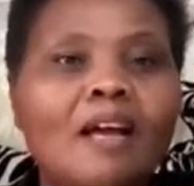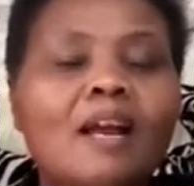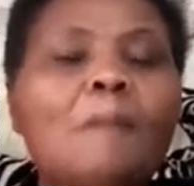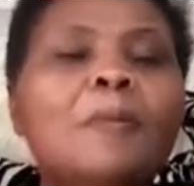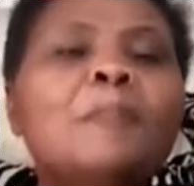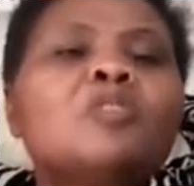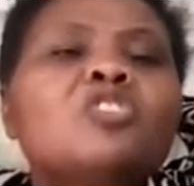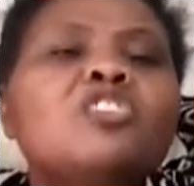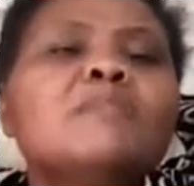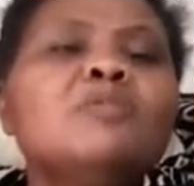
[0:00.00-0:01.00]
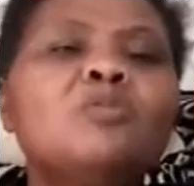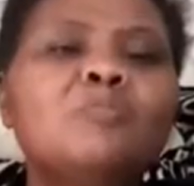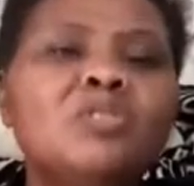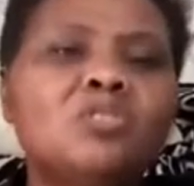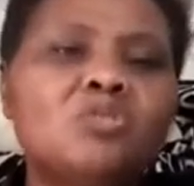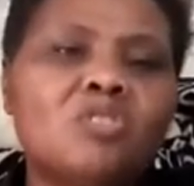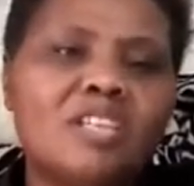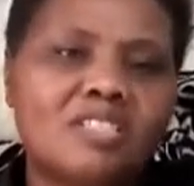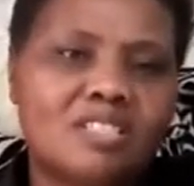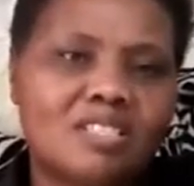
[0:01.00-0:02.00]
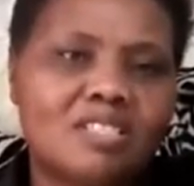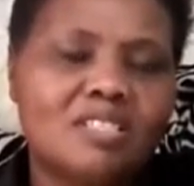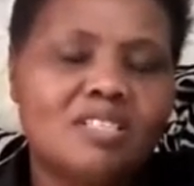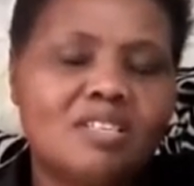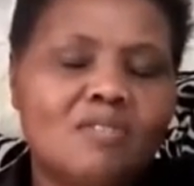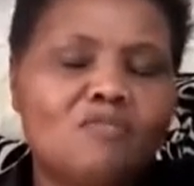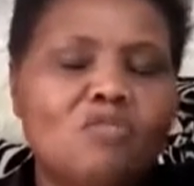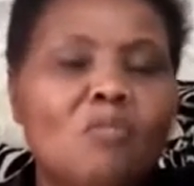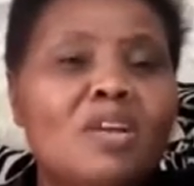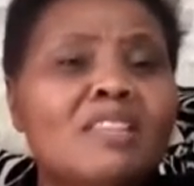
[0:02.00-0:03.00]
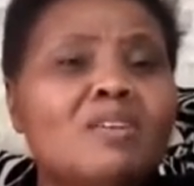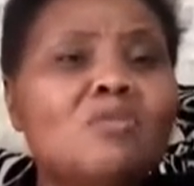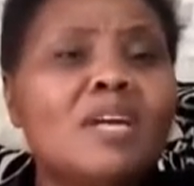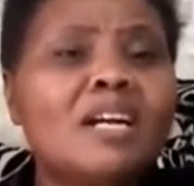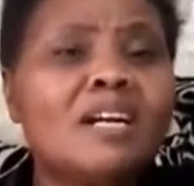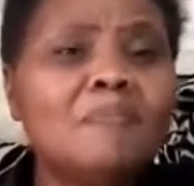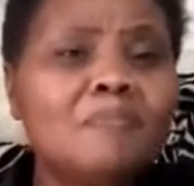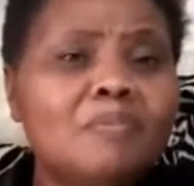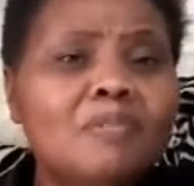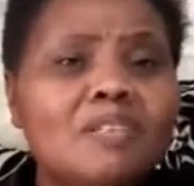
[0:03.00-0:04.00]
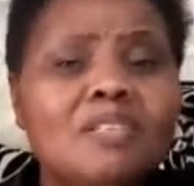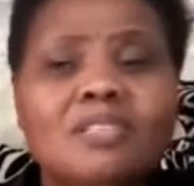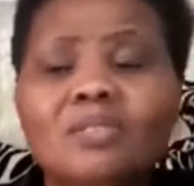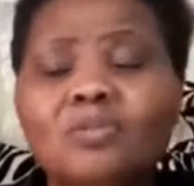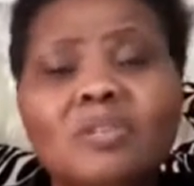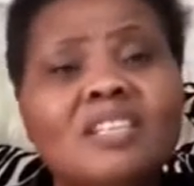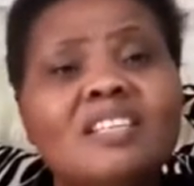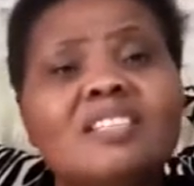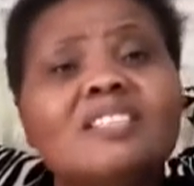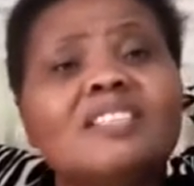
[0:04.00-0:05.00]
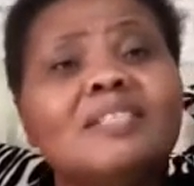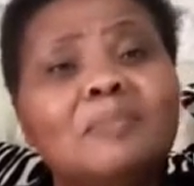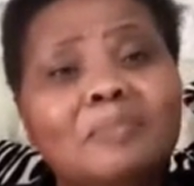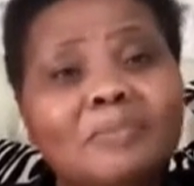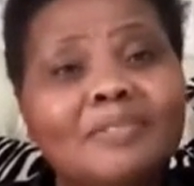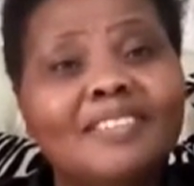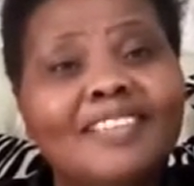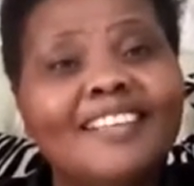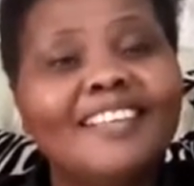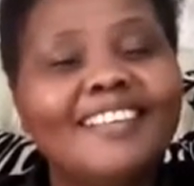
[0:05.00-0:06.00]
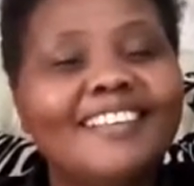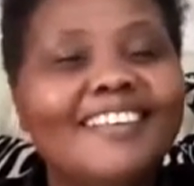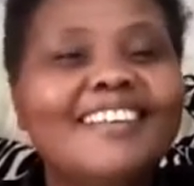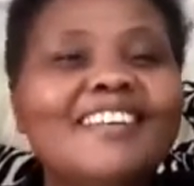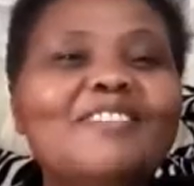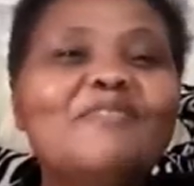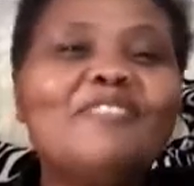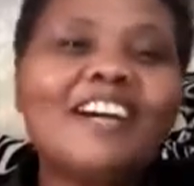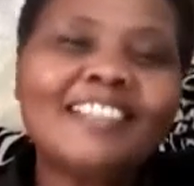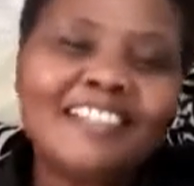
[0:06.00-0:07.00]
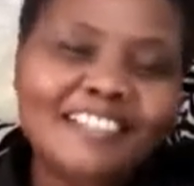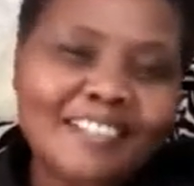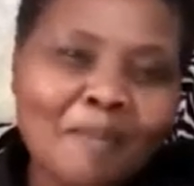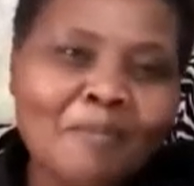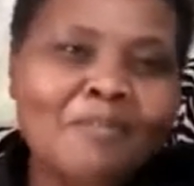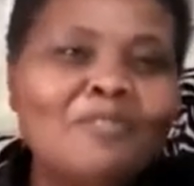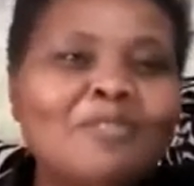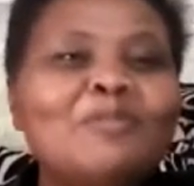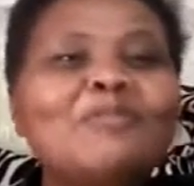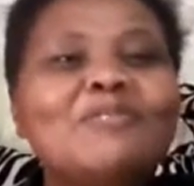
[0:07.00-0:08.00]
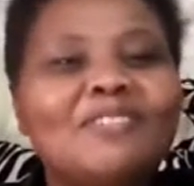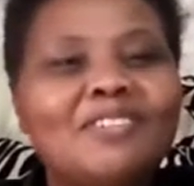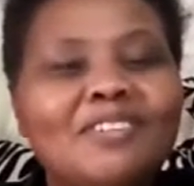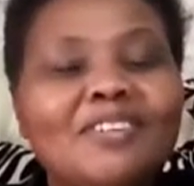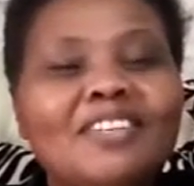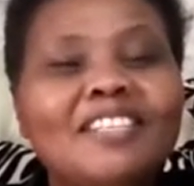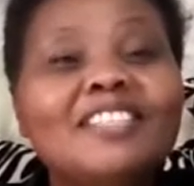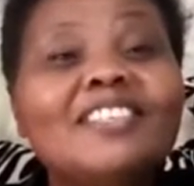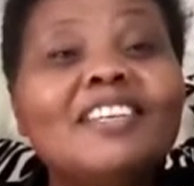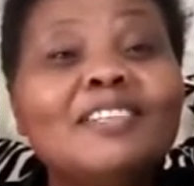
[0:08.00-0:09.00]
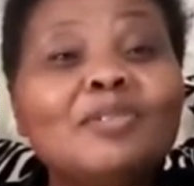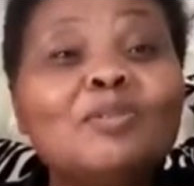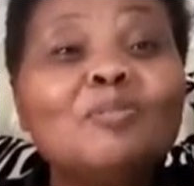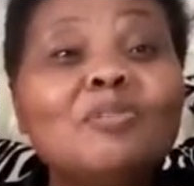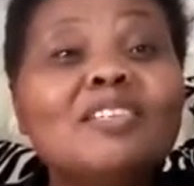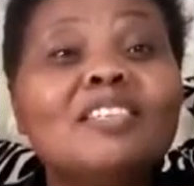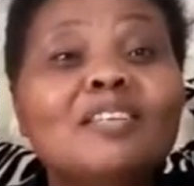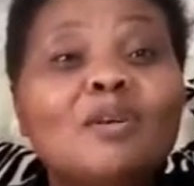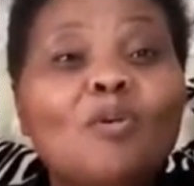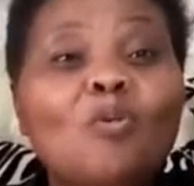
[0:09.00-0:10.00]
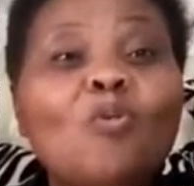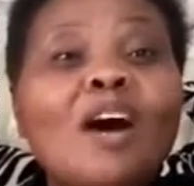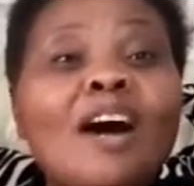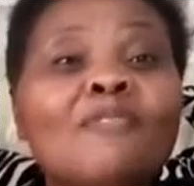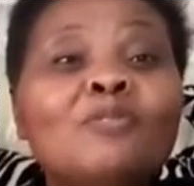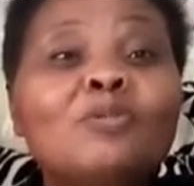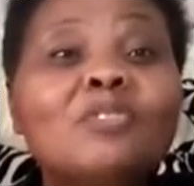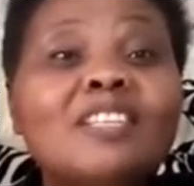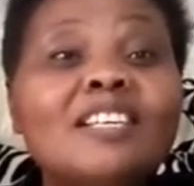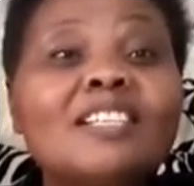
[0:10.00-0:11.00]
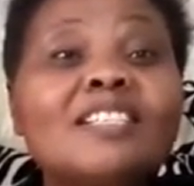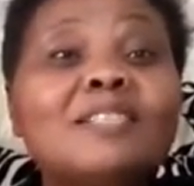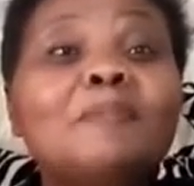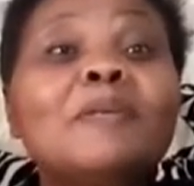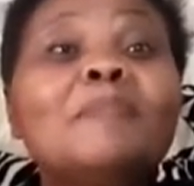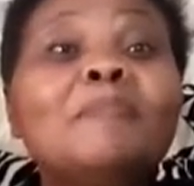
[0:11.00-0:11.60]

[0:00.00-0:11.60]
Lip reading: Now, people seem to be stressed from when they wake up to when they sleep. In fact, there are some of you listening to me who have to take sleeping